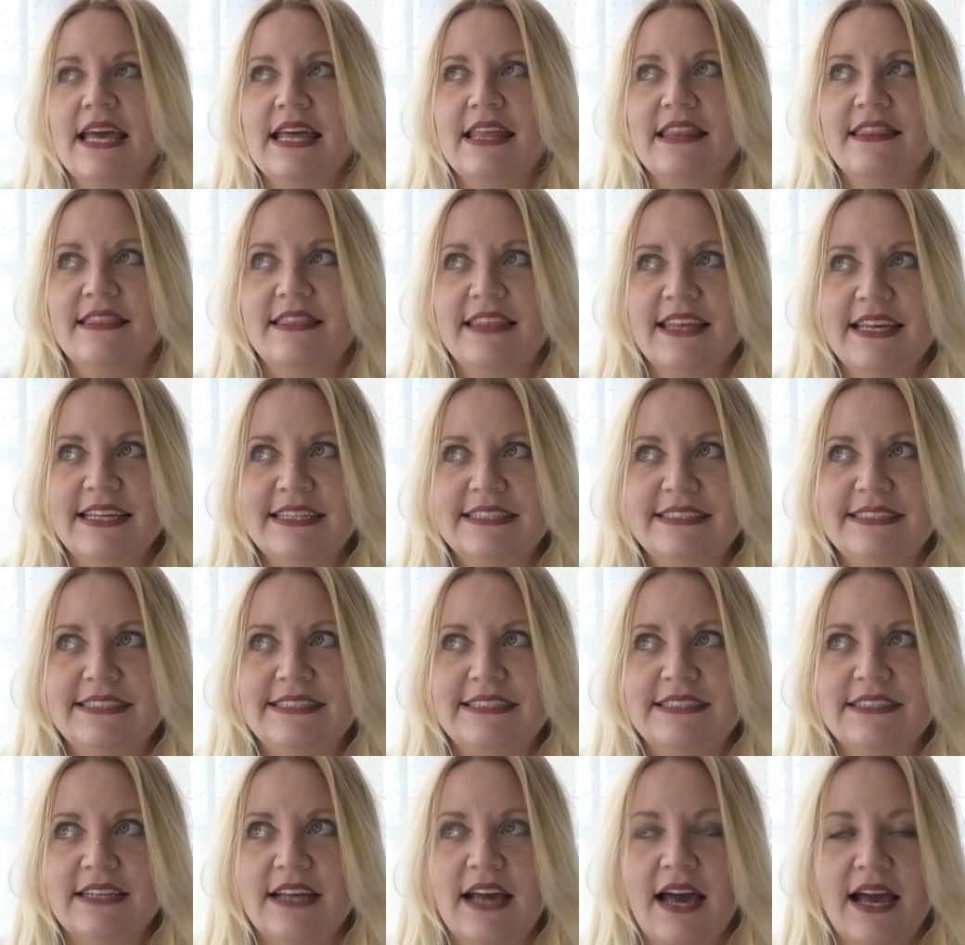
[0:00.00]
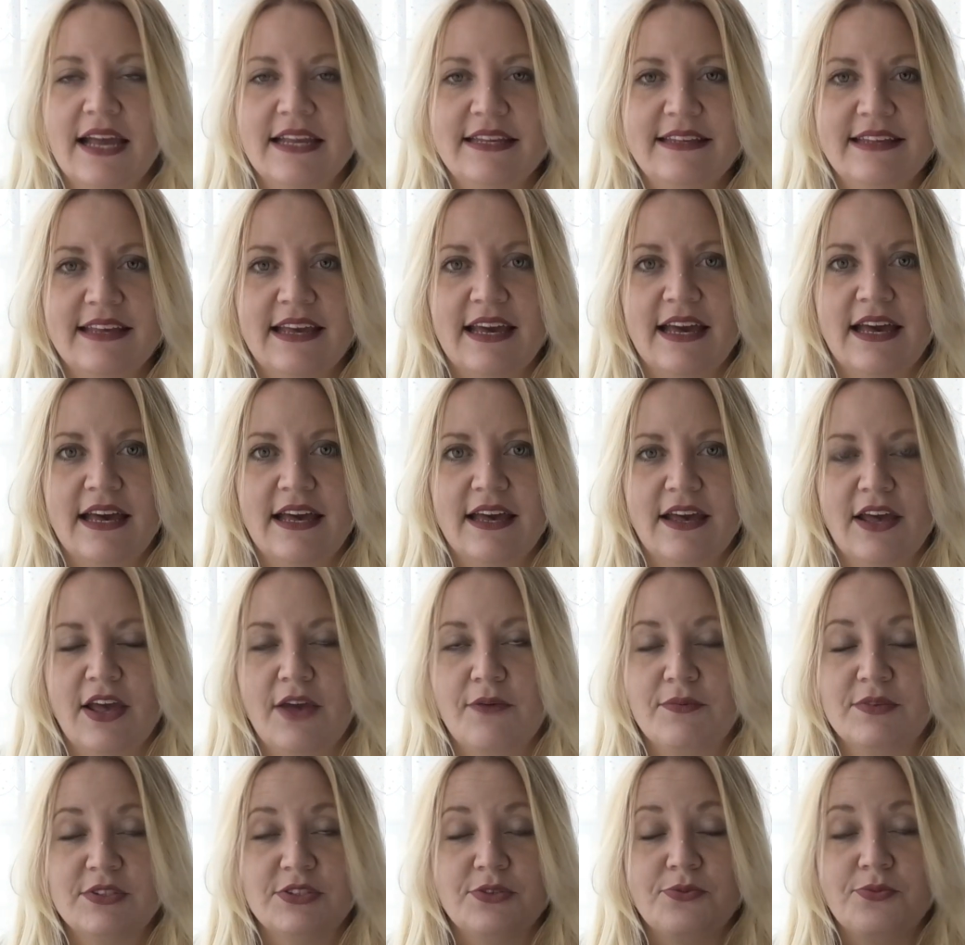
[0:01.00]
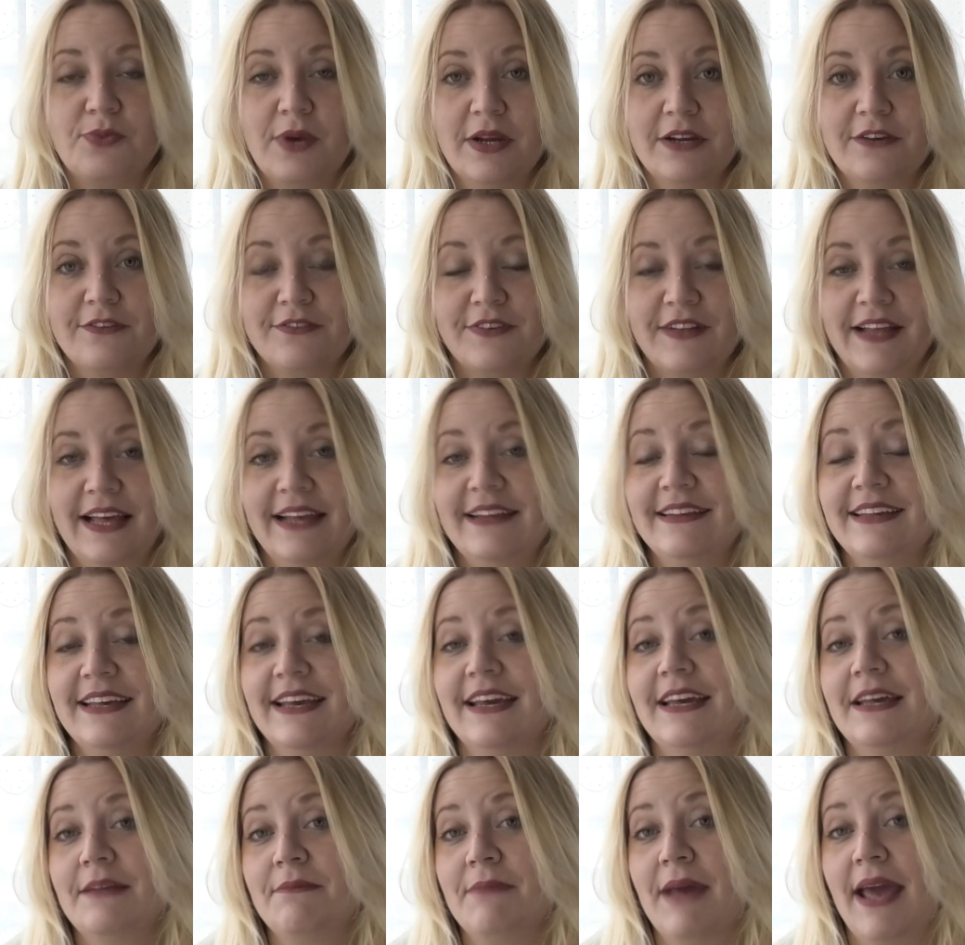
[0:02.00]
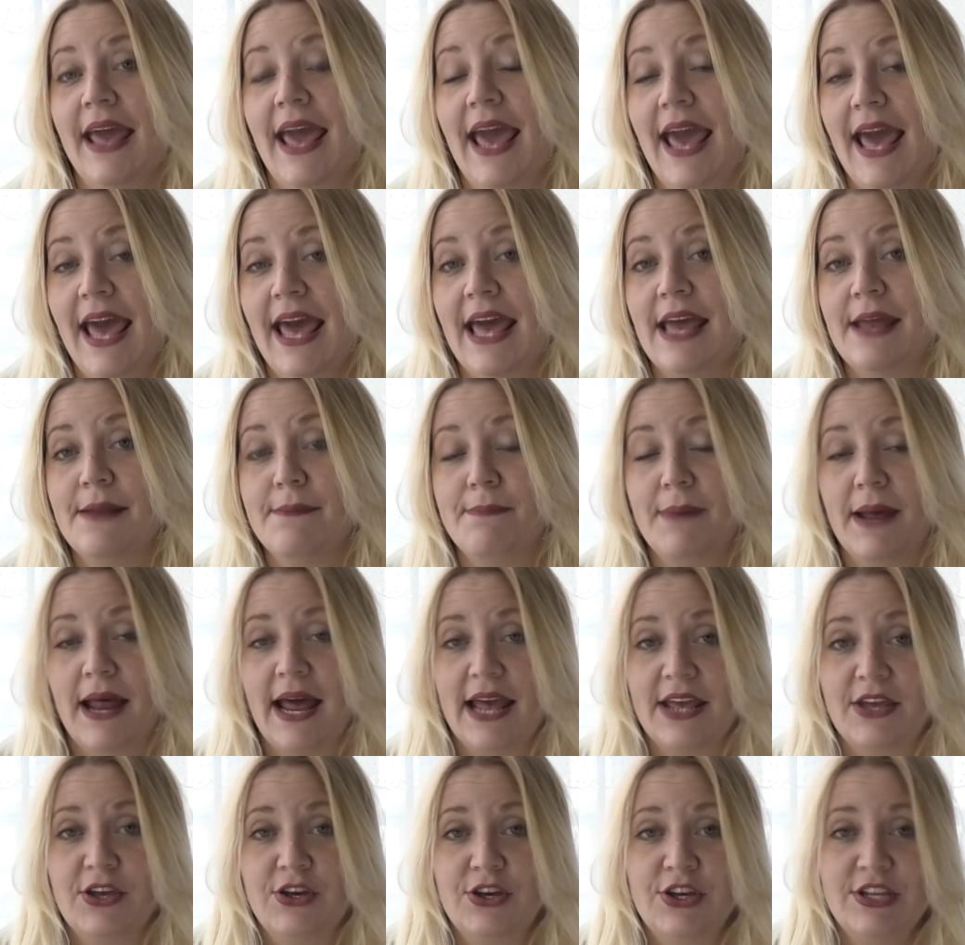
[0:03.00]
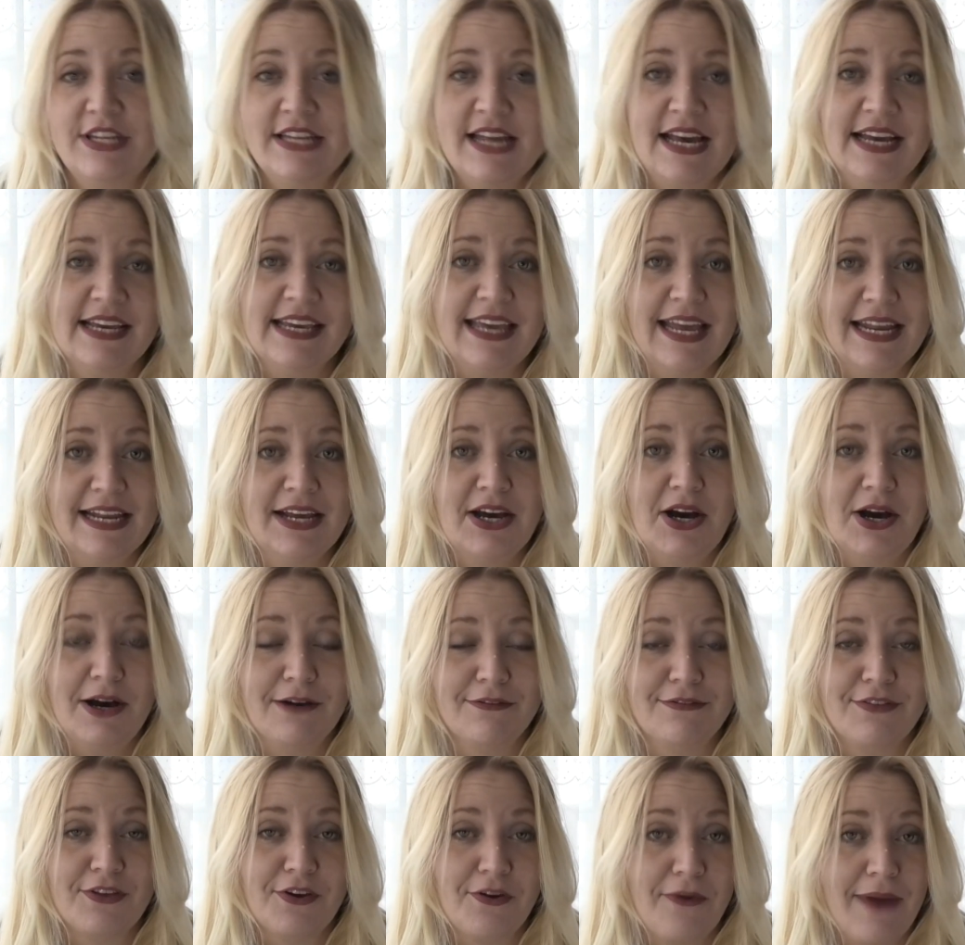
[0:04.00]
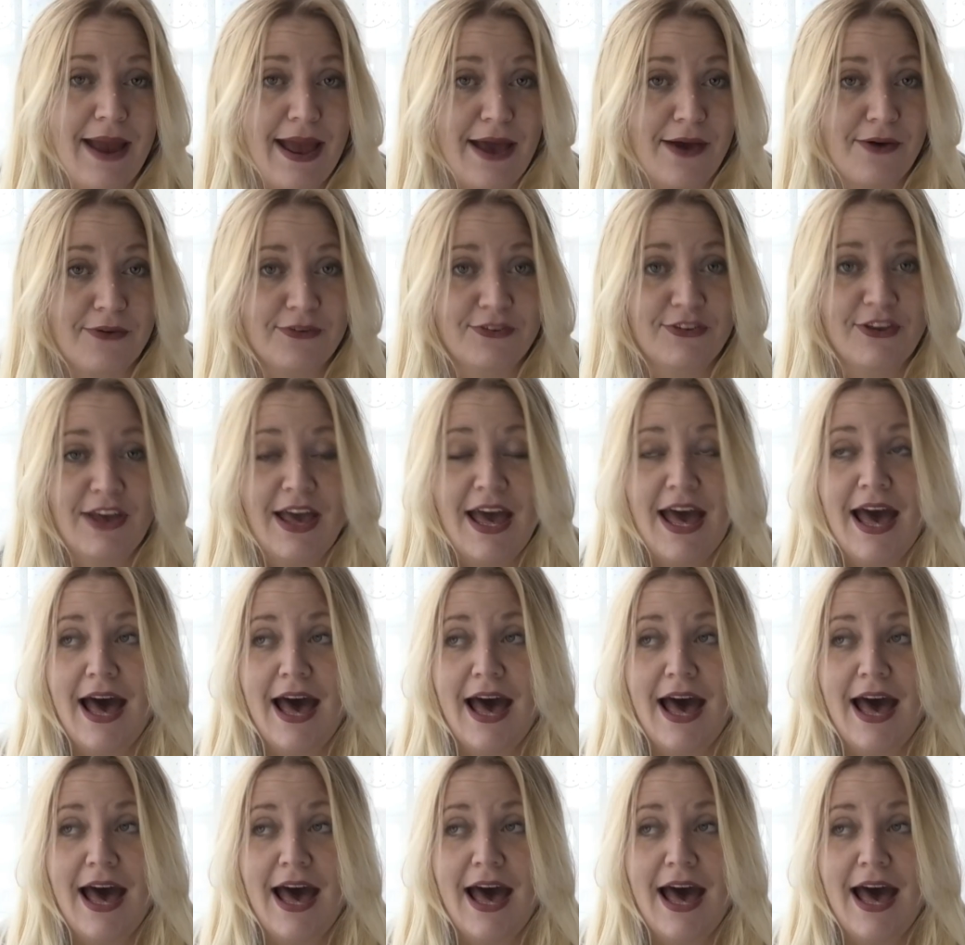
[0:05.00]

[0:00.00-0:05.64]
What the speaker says: This idea, it was a wonderful idea in my head, but I could not get it off the ground.